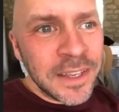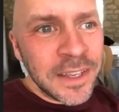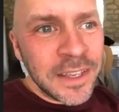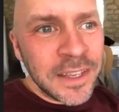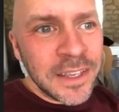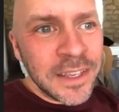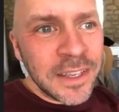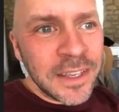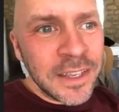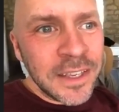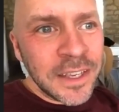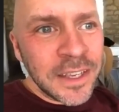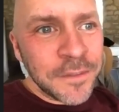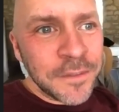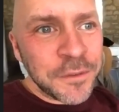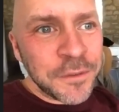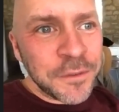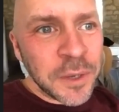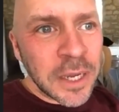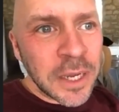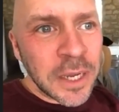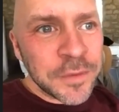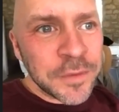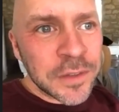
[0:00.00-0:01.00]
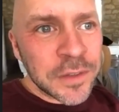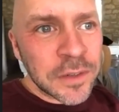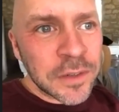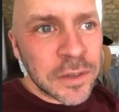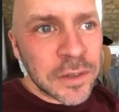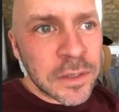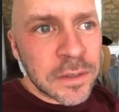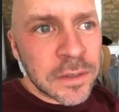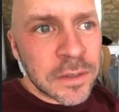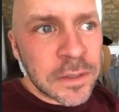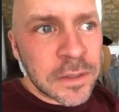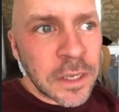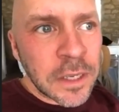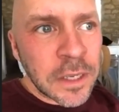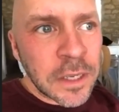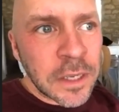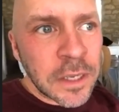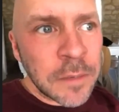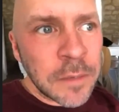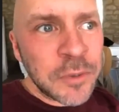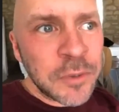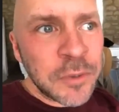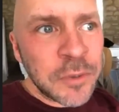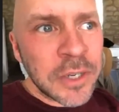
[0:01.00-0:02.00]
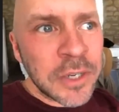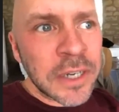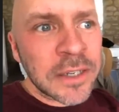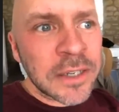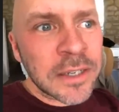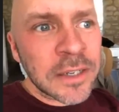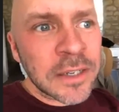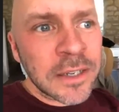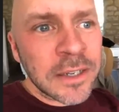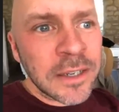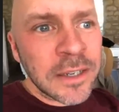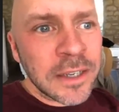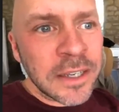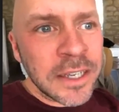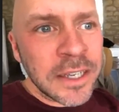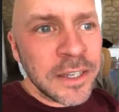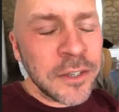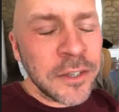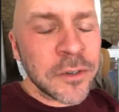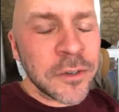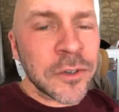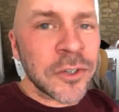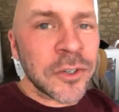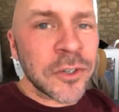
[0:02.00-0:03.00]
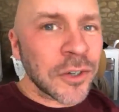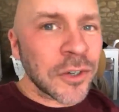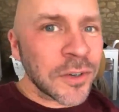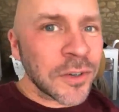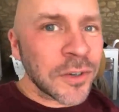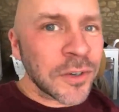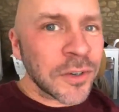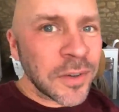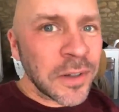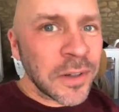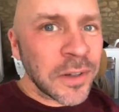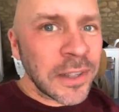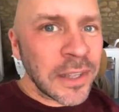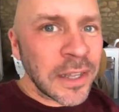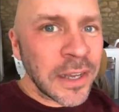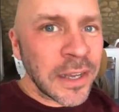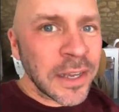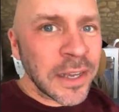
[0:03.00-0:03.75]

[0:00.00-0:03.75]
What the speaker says: if you have a certain subject in your journal, like